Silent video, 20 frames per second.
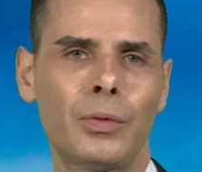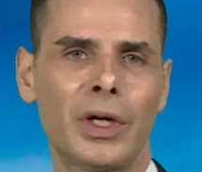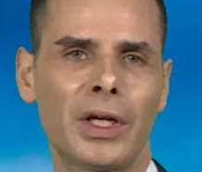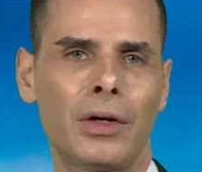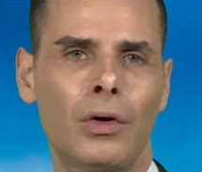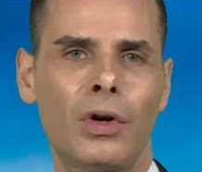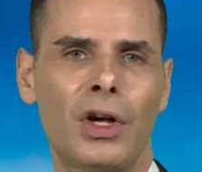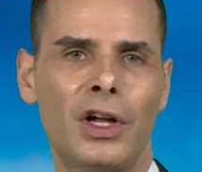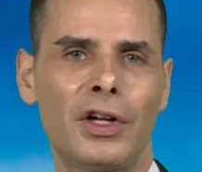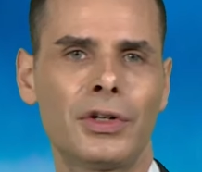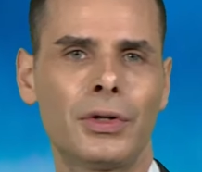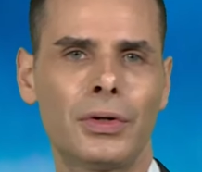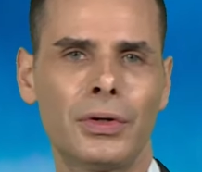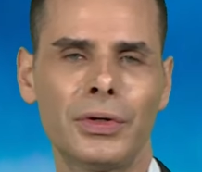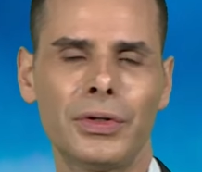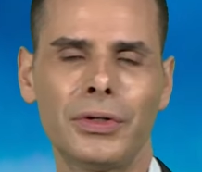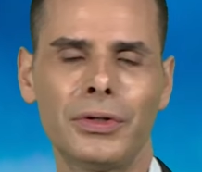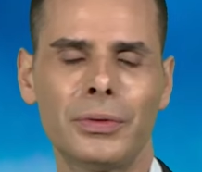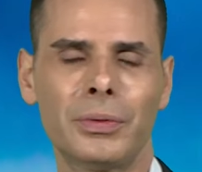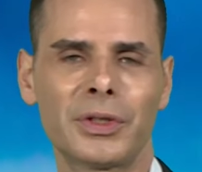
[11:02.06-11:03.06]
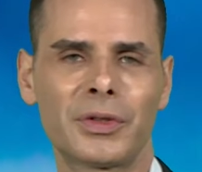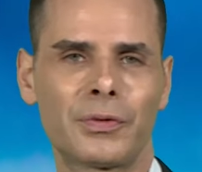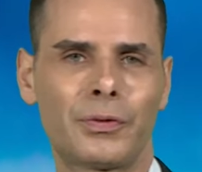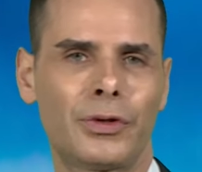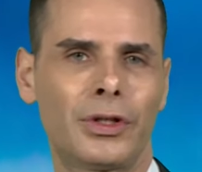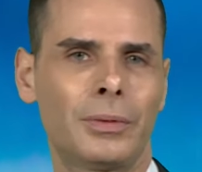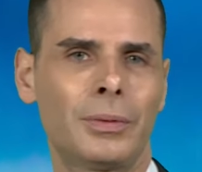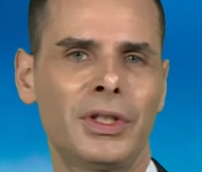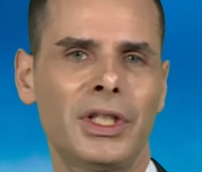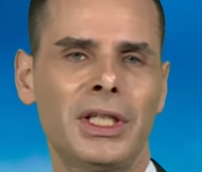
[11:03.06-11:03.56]
when Huang Kuo-yu was
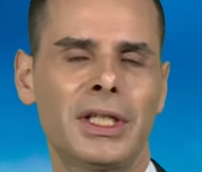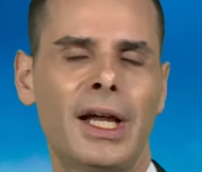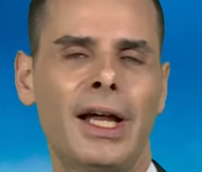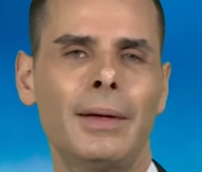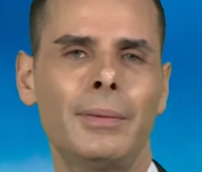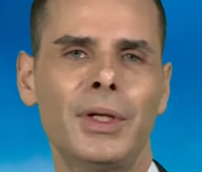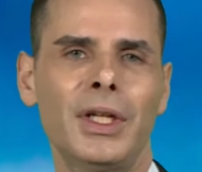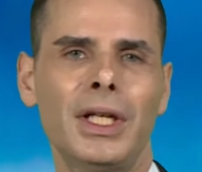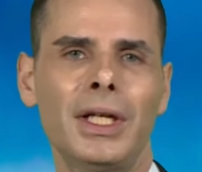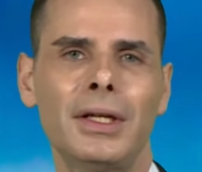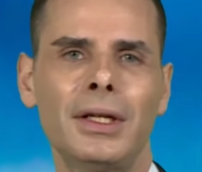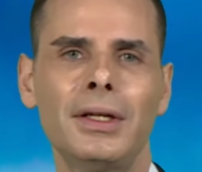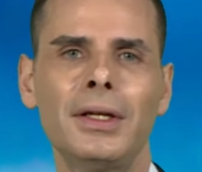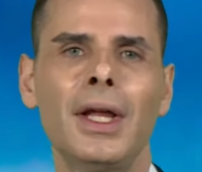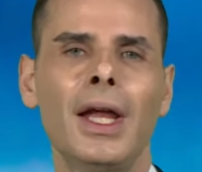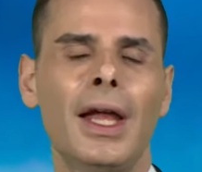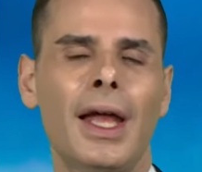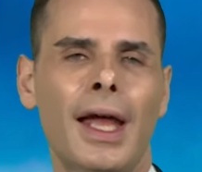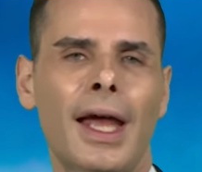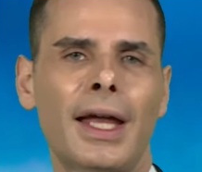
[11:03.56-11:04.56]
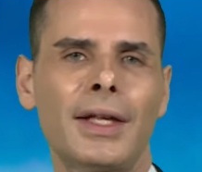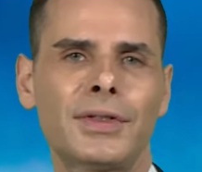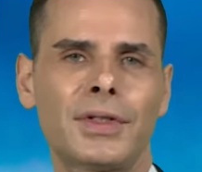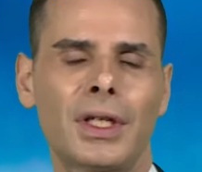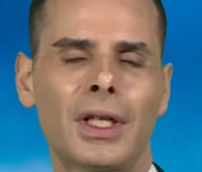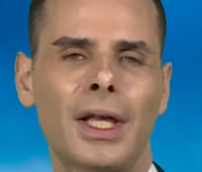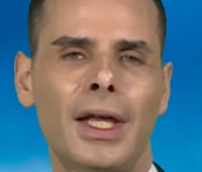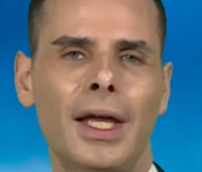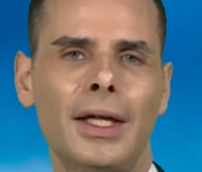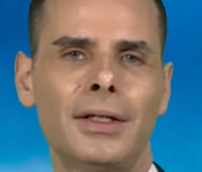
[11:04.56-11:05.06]
formally nominated as the
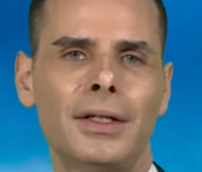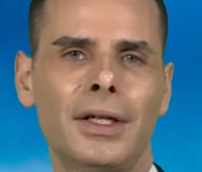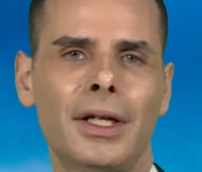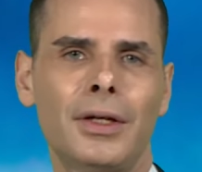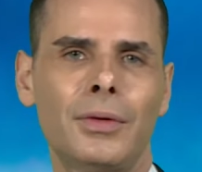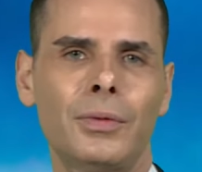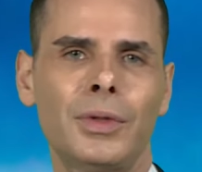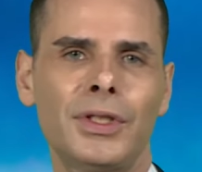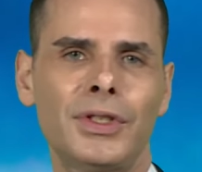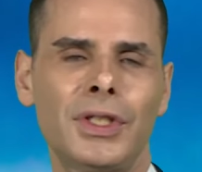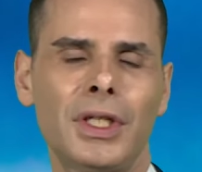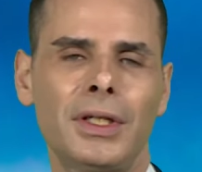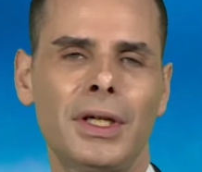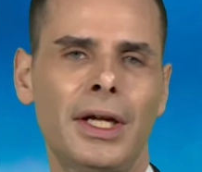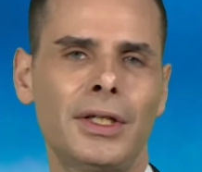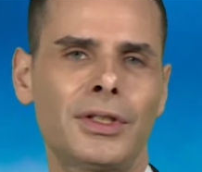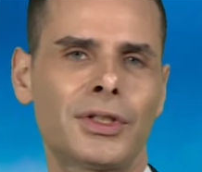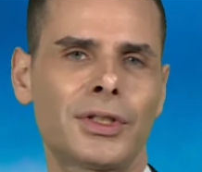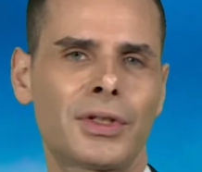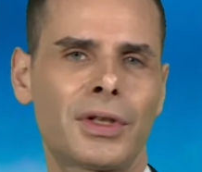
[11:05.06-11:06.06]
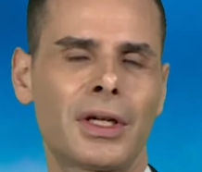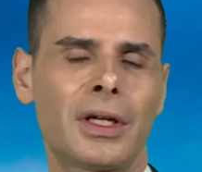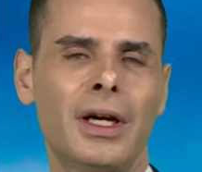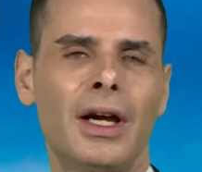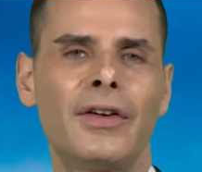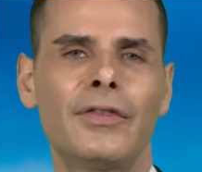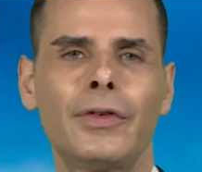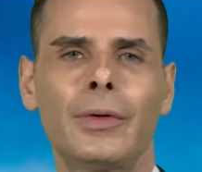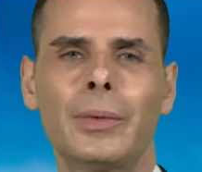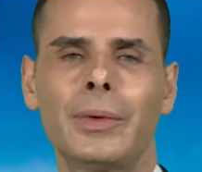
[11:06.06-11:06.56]
candidate, we see not just the
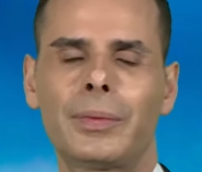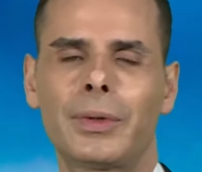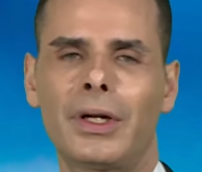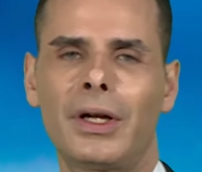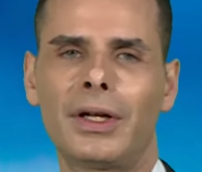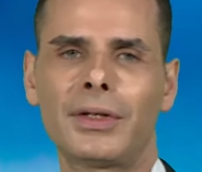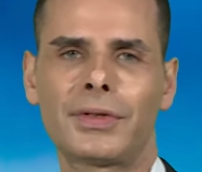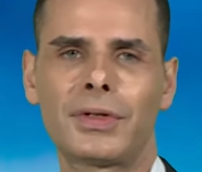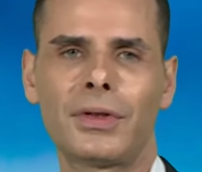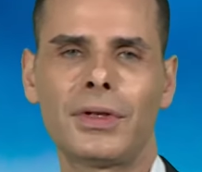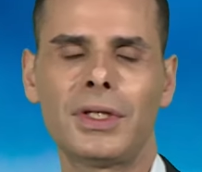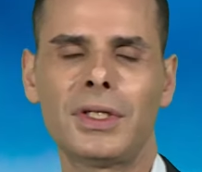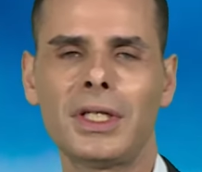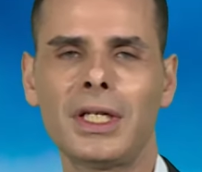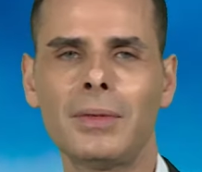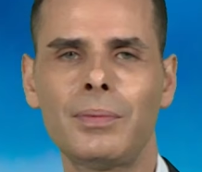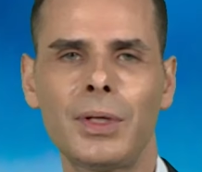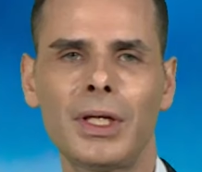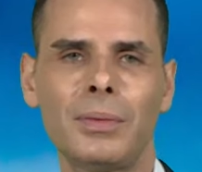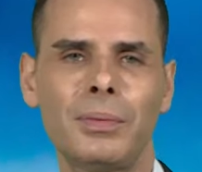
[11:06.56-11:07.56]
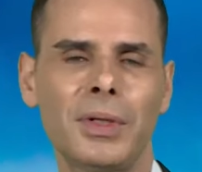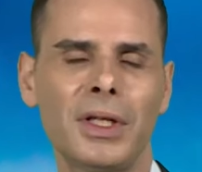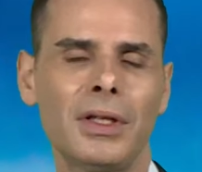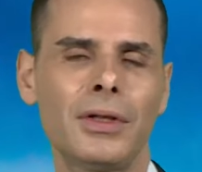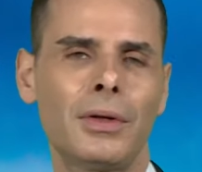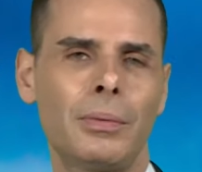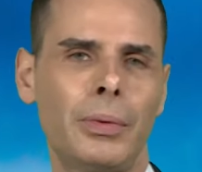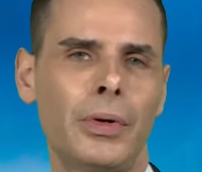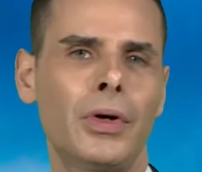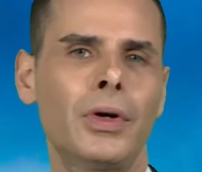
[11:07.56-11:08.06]
government, but also the DPP,
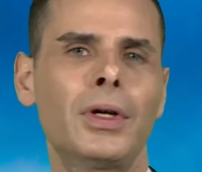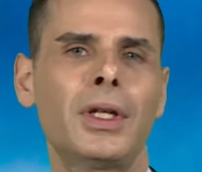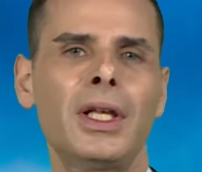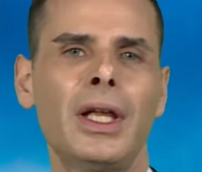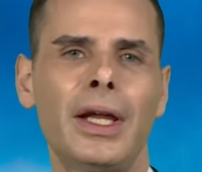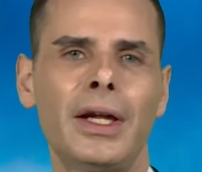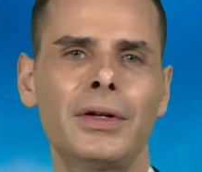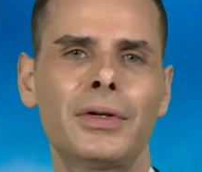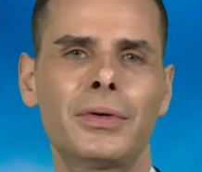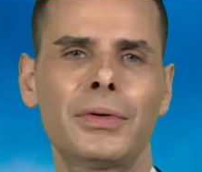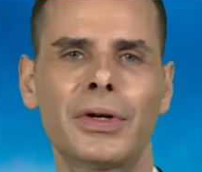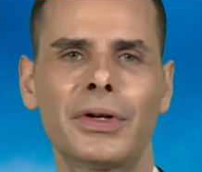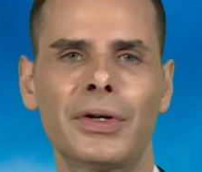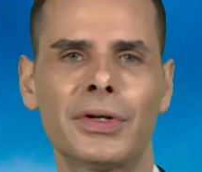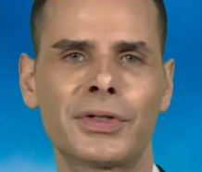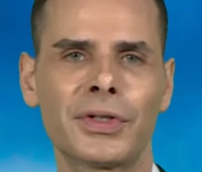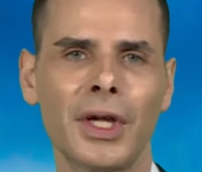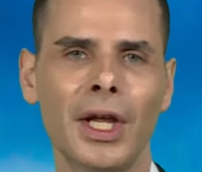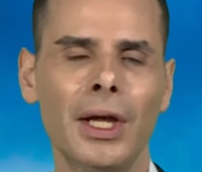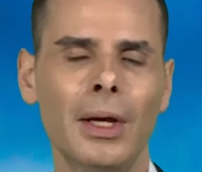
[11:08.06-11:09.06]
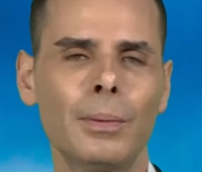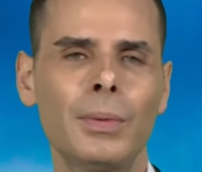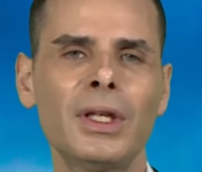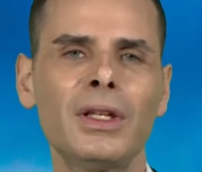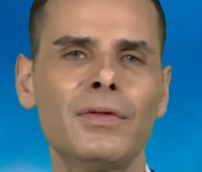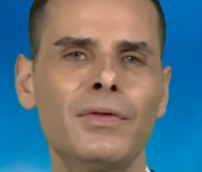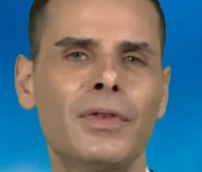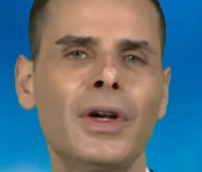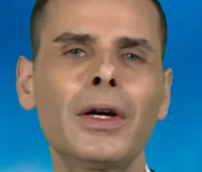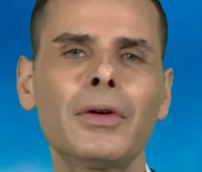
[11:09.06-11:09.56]
the party headquarters,
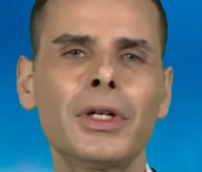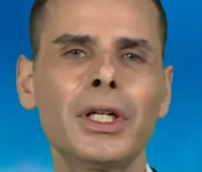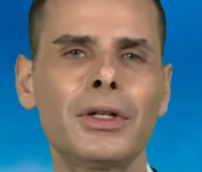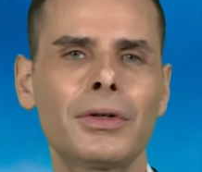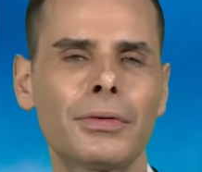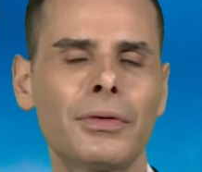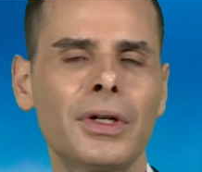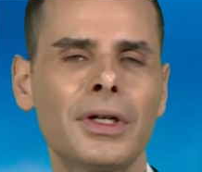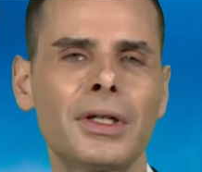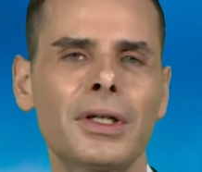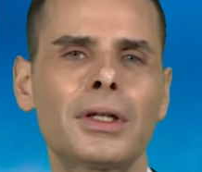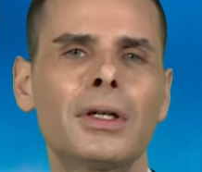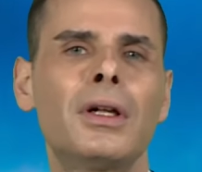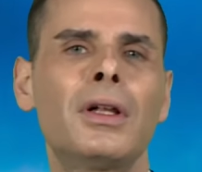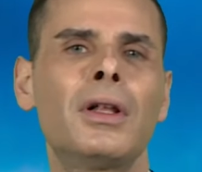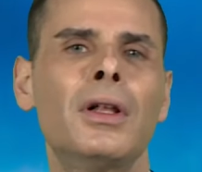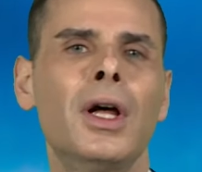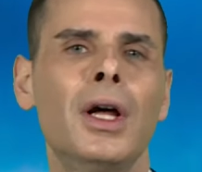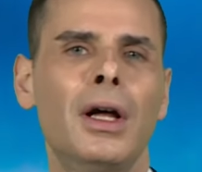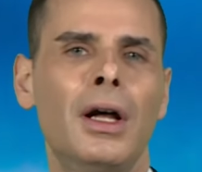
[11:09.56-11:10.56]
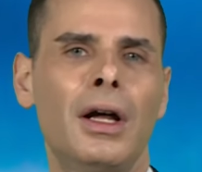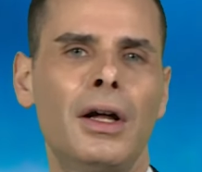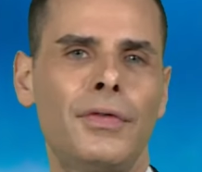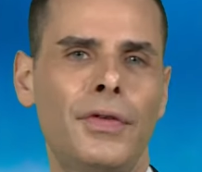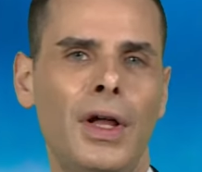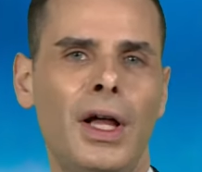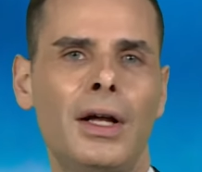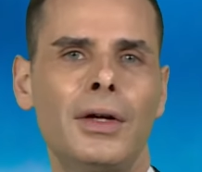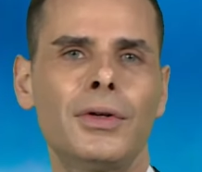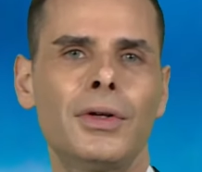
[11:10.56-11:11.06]
being very critical of
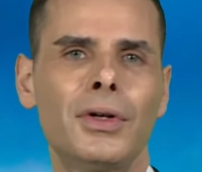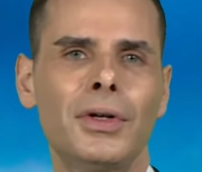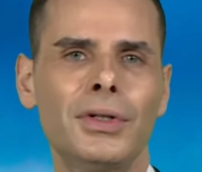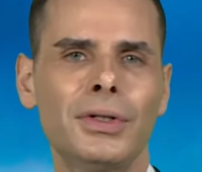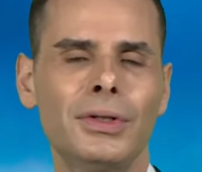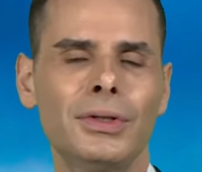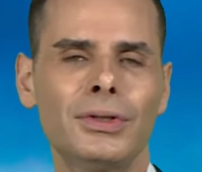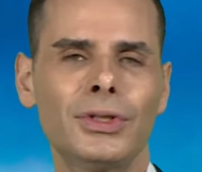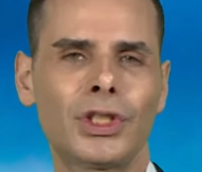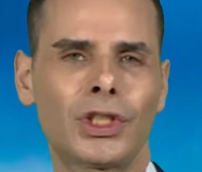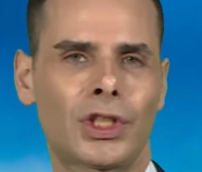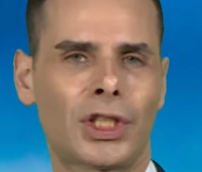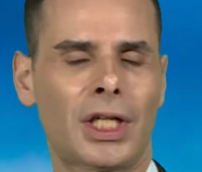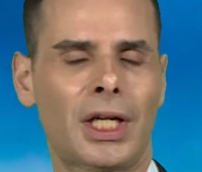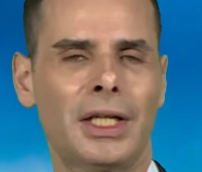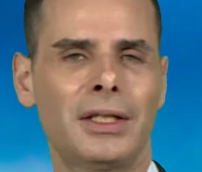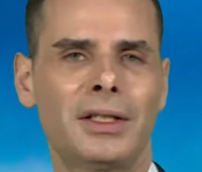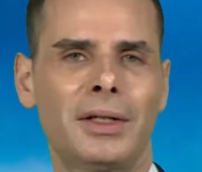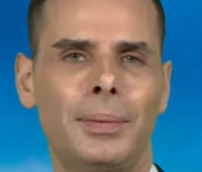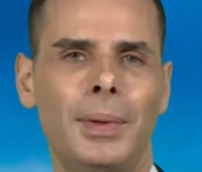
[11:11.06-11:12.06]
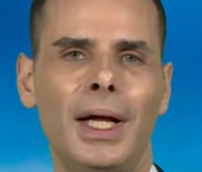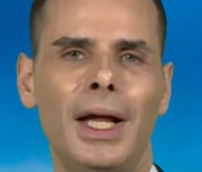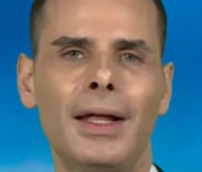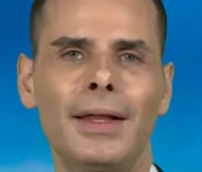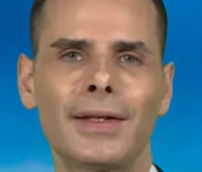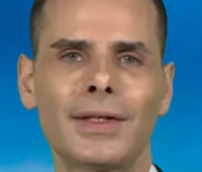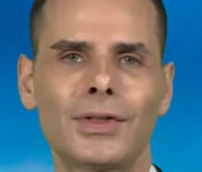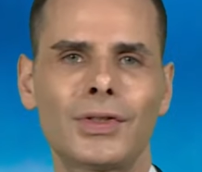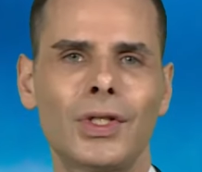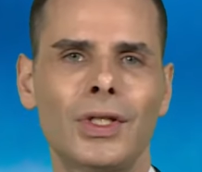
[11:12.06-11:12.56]
Huang Kuo-yu's China
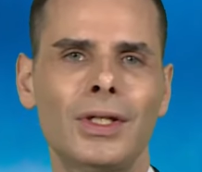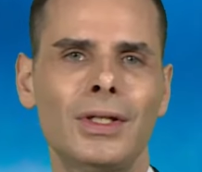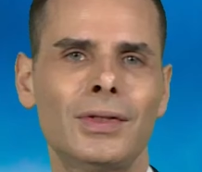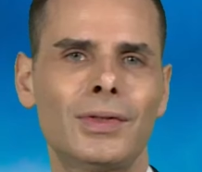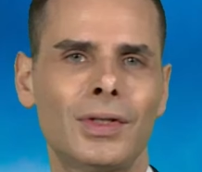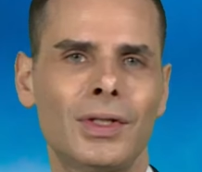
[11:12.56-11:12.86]
policies.